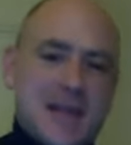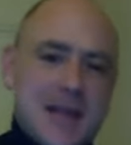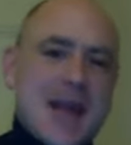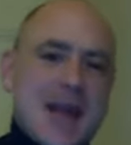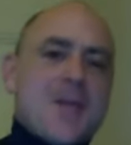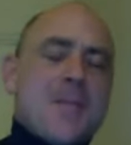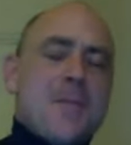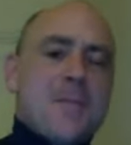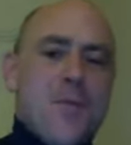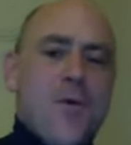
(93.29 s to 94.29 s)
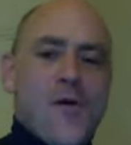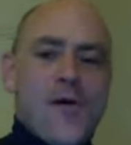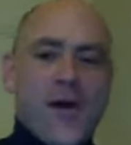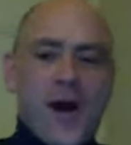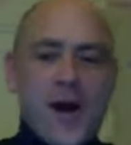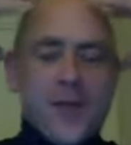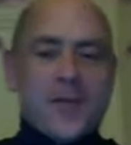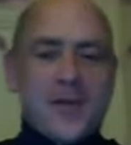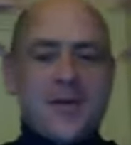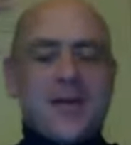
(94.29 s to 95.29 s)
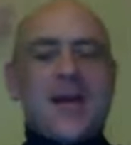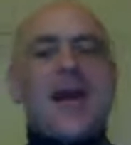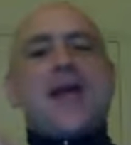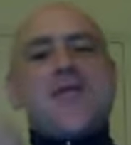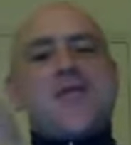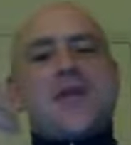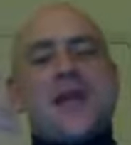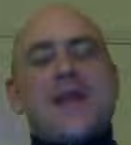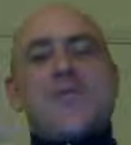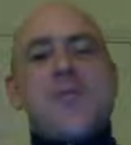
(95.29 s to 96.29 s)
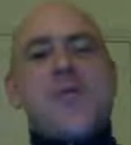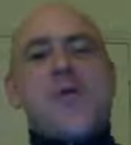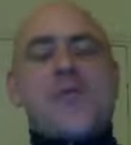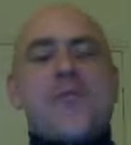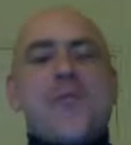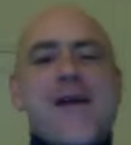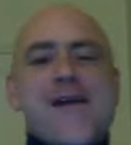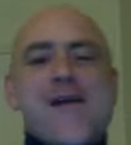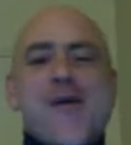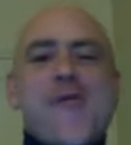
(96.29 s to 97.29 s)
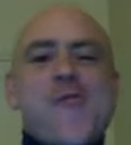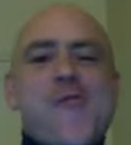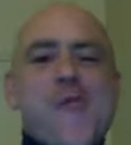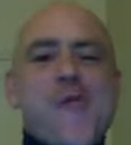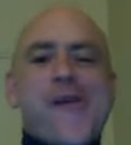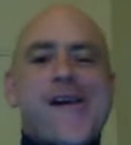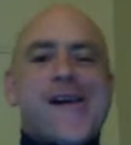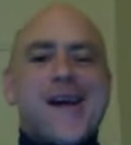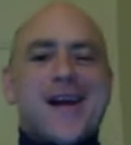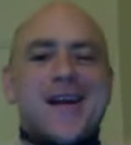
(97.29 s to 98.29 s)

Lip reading: get more up here and get more prepared for